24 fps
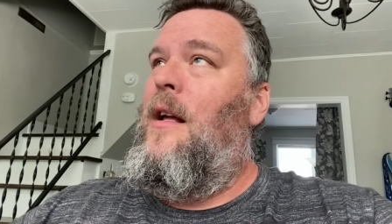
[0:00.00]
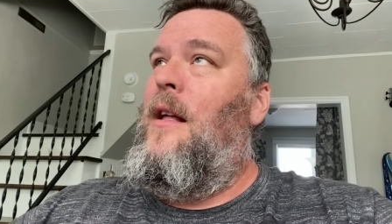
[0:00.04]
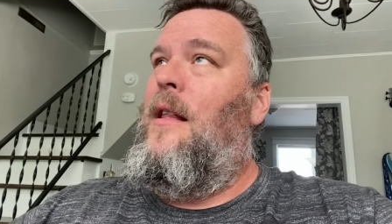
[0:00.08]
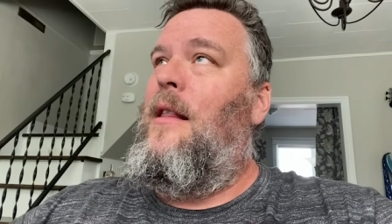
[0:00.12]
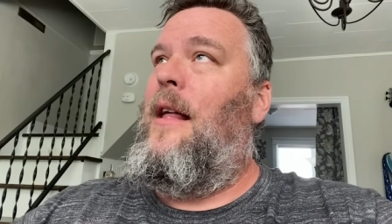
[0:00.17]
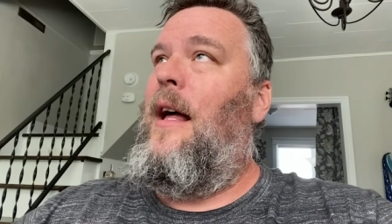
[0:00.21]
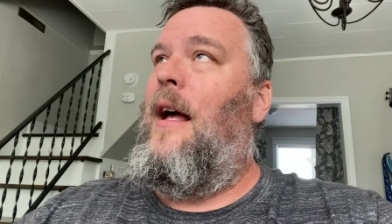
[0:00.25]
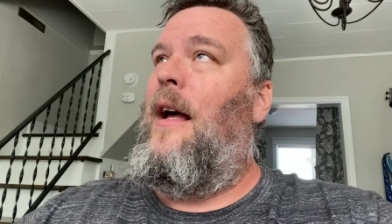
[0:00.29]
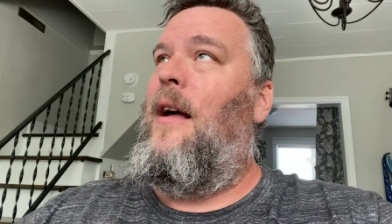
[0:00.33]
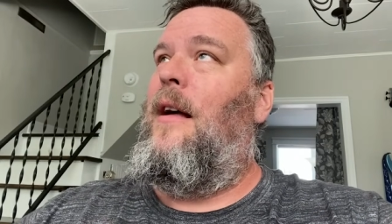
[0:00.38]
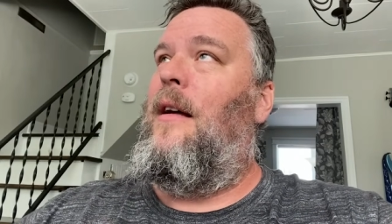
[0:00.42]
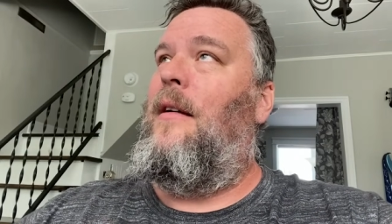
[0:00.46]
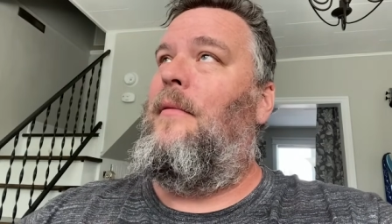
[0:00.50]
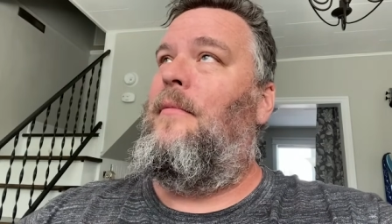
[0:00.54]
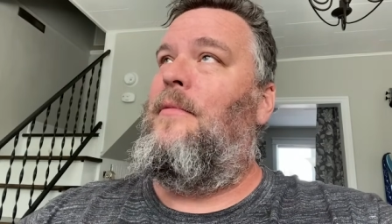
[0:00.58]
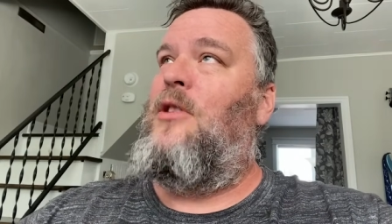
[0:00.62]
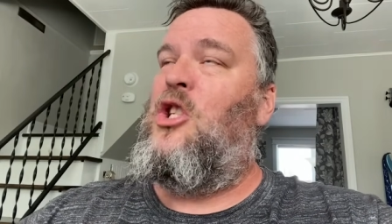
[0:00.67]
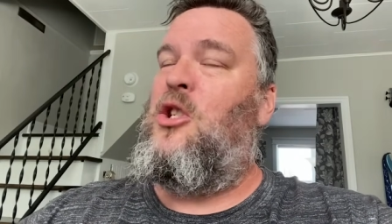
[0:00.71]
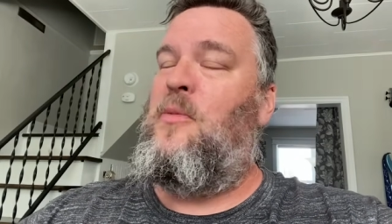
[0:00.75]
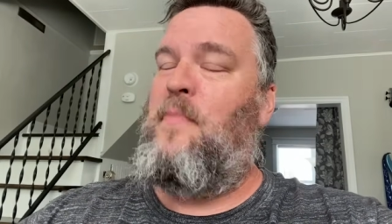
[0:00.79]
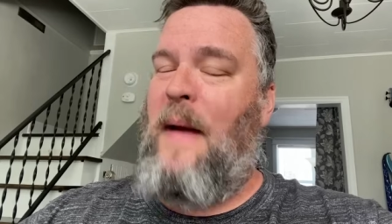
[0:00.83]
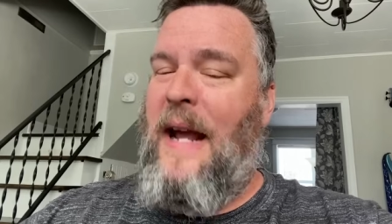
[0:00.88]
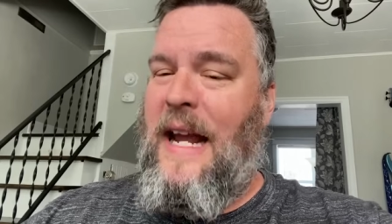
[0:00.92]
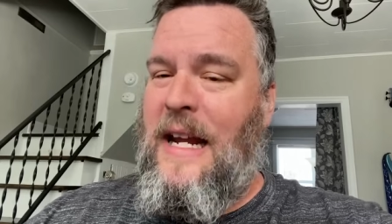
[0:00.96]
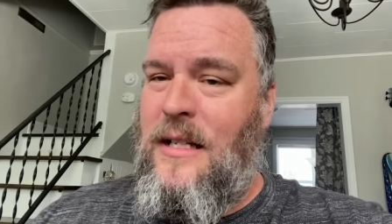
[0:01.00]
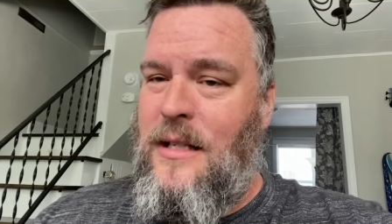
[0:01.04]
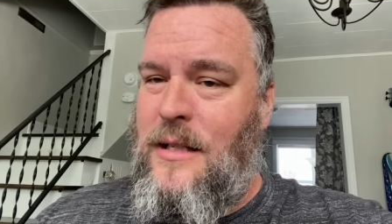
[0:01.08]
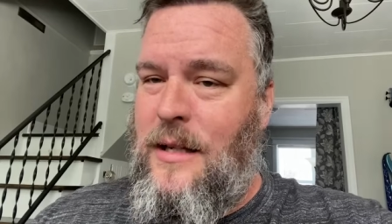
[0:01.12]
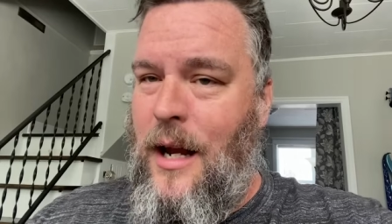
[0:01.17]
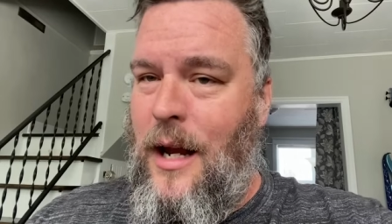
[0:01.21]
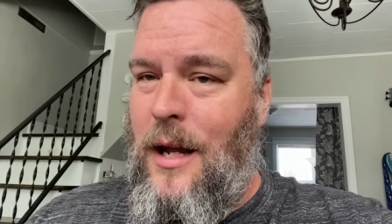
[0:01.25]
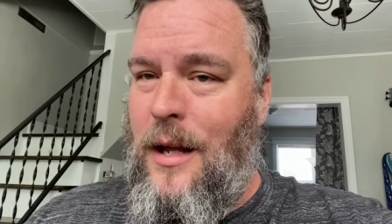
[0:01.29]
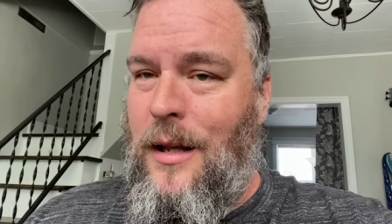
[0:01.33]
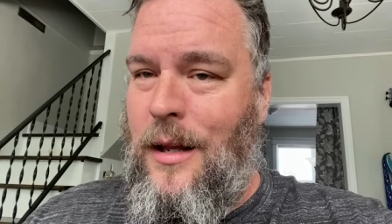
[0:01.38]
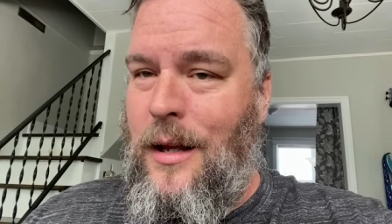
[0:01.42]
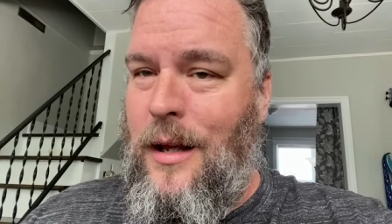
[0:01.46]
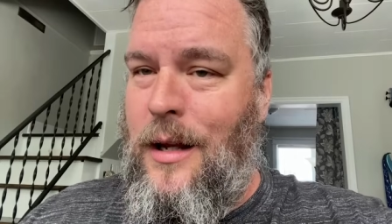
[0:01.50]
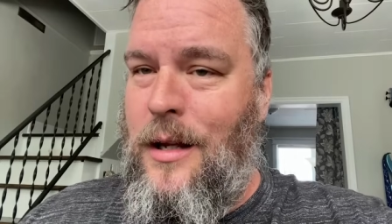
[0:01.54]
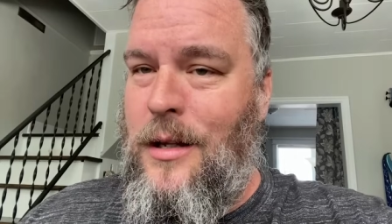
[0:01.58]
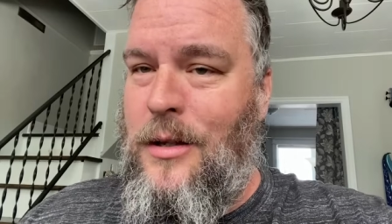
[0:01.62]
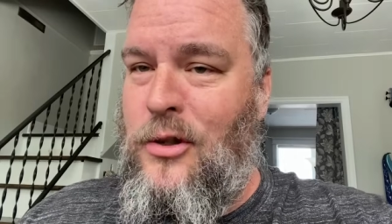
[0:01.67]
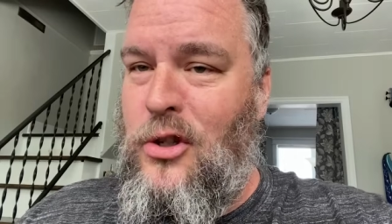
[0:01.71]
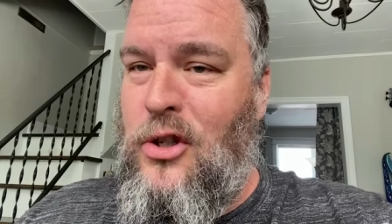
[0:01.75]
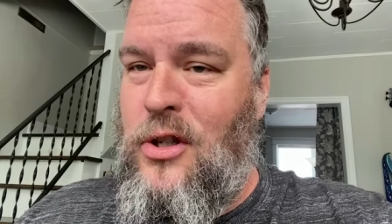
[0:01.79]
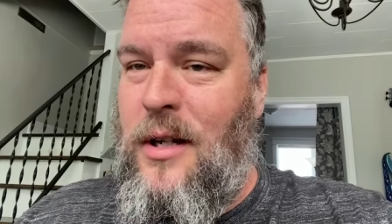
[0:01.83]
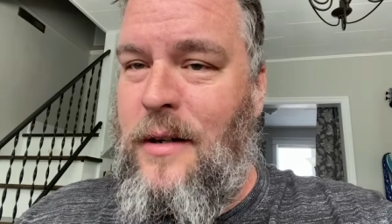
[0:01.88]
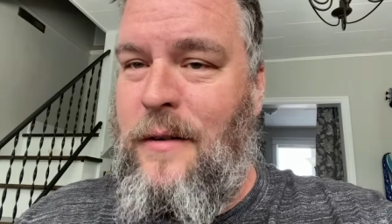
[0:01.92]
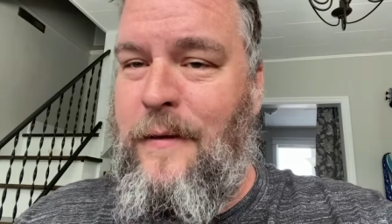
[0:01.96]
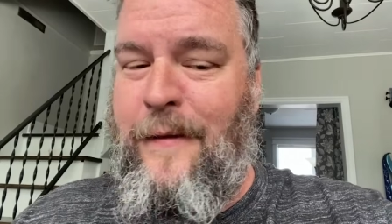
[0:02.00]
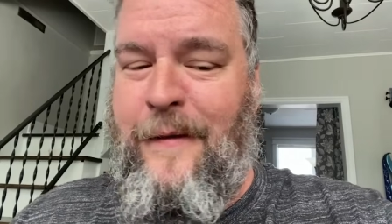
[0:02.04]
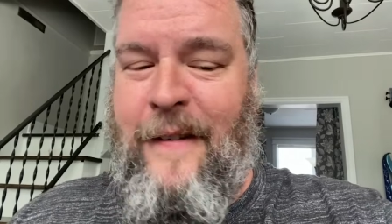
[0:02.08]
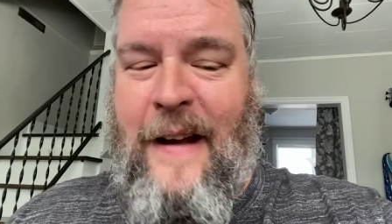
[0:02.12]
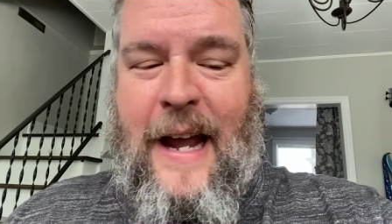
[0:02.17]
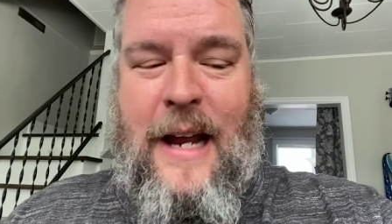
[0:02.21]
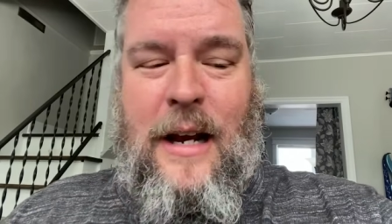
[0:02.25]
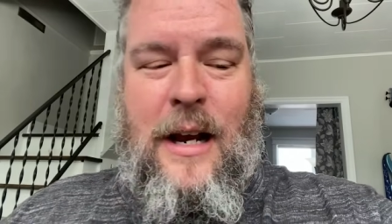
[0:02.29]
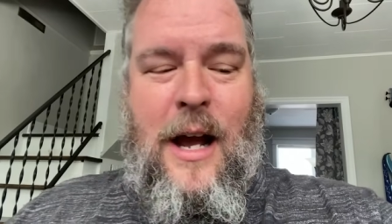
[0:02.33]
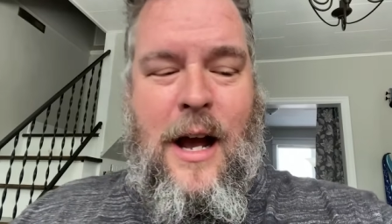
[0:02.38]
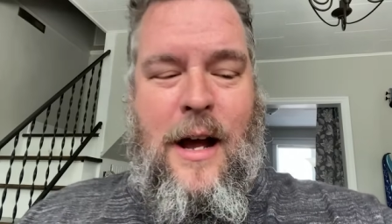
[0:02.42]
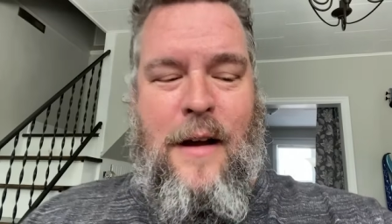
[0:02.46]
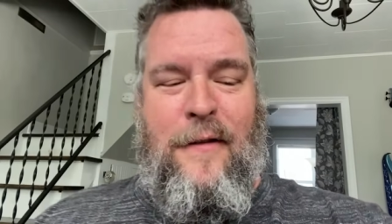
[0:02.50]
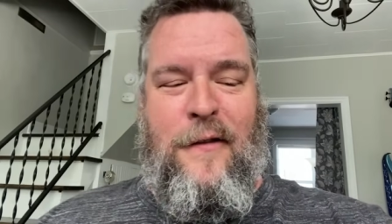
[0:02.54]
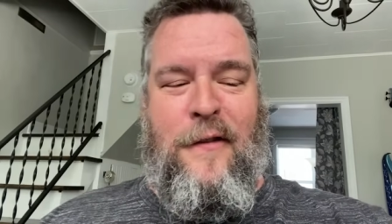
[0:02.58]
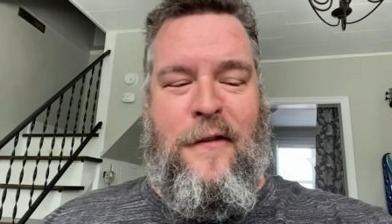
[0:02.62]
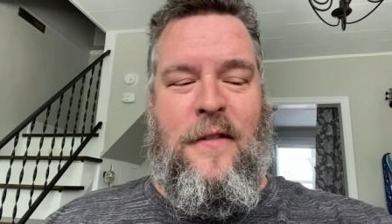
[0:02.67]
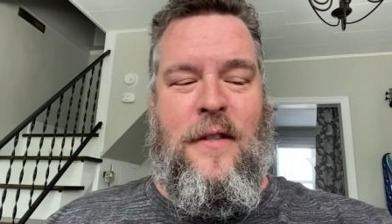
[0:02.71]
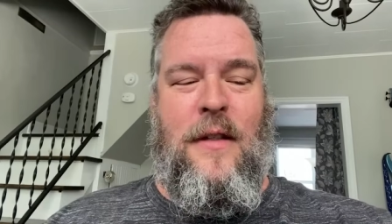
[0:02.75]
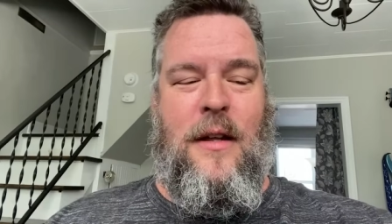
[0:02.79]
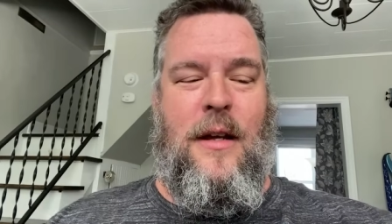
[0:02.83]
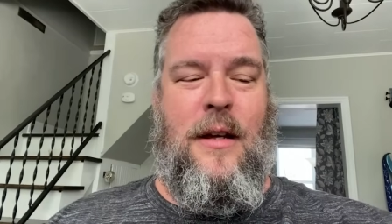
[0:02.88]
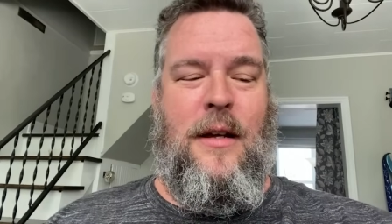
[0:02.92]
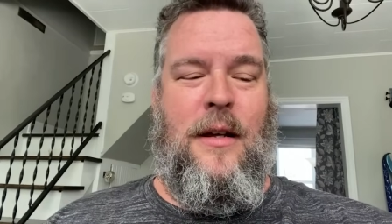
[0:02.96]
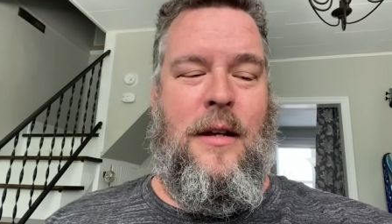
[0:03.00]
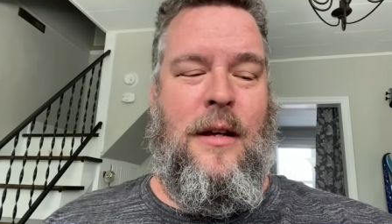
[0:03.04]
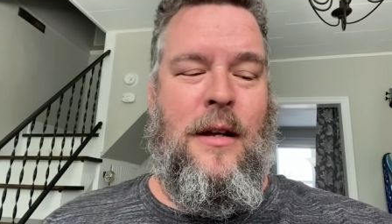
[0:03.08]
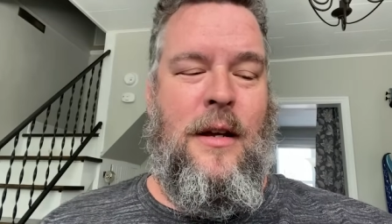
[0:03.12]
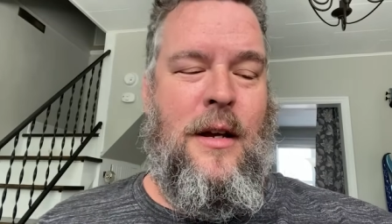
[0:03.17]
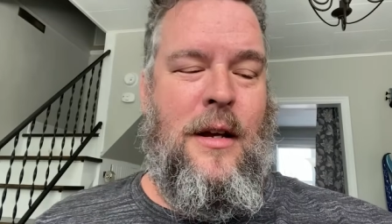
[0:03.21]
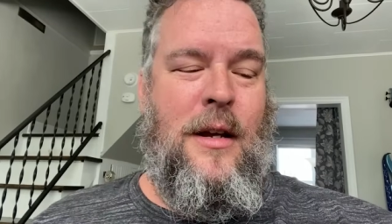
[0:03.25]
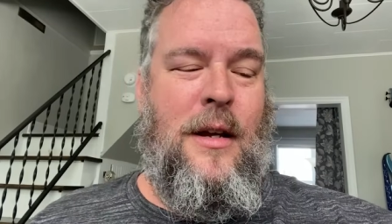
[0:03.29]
the space aliens and fight off the,